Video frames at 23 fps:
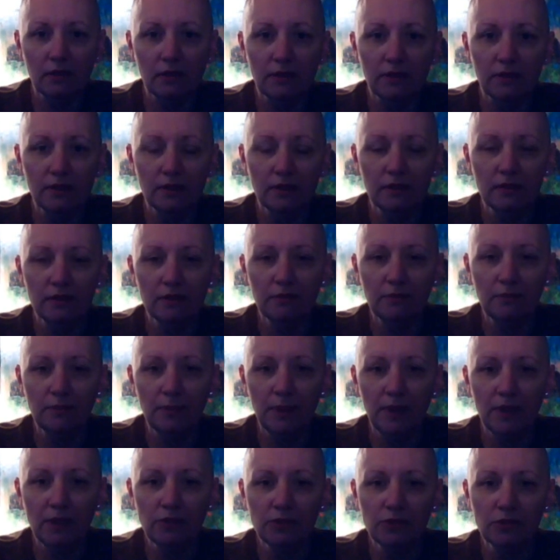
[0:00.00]
the
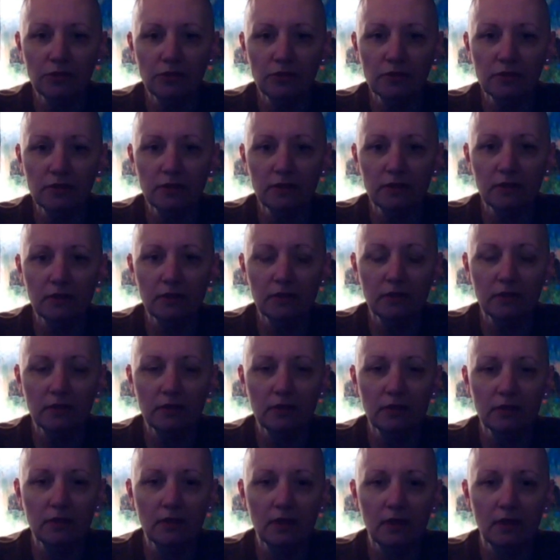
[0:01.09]
pictures
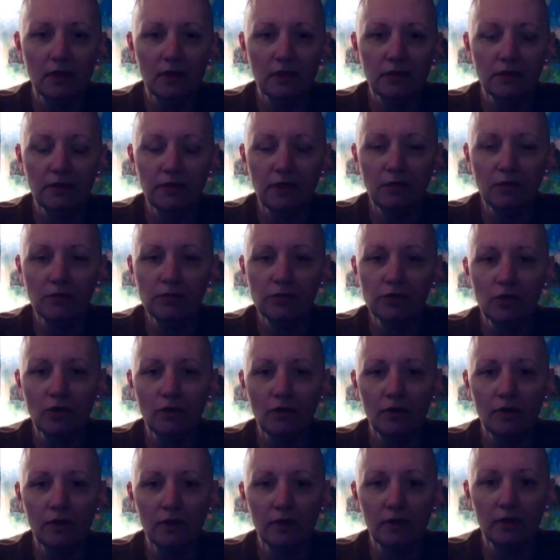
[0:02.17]
that they were
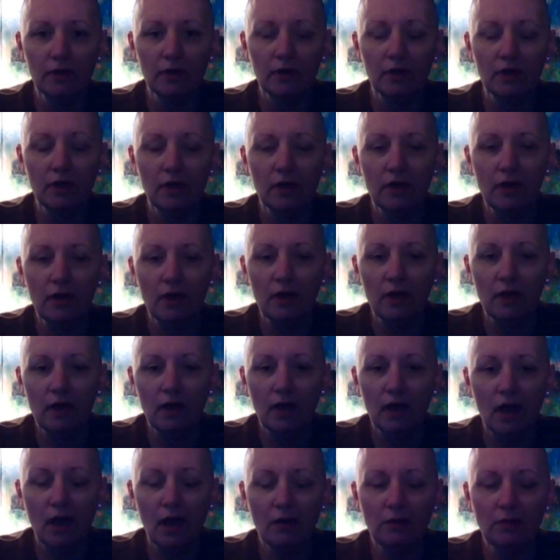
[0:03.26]
showing,
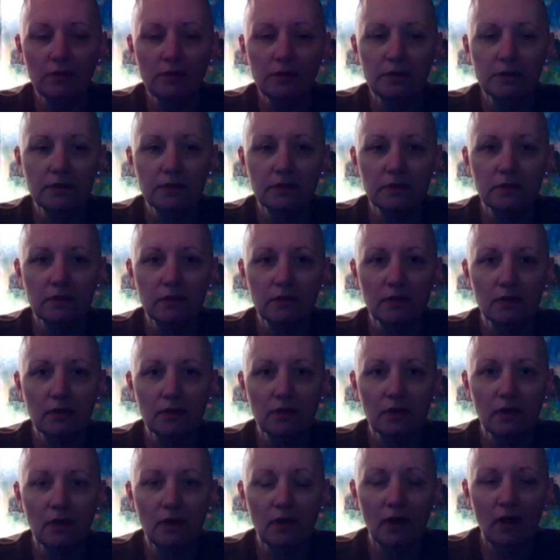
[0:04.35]
I
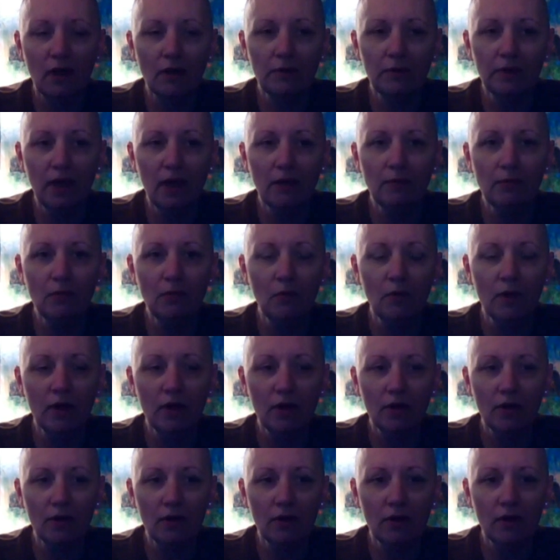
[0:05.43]
became
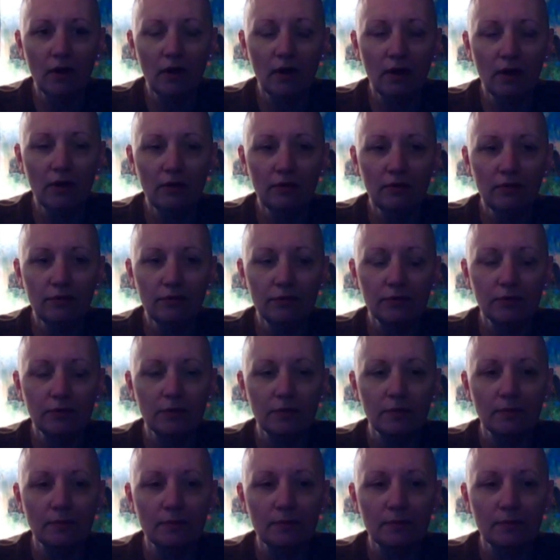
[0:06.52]
aware of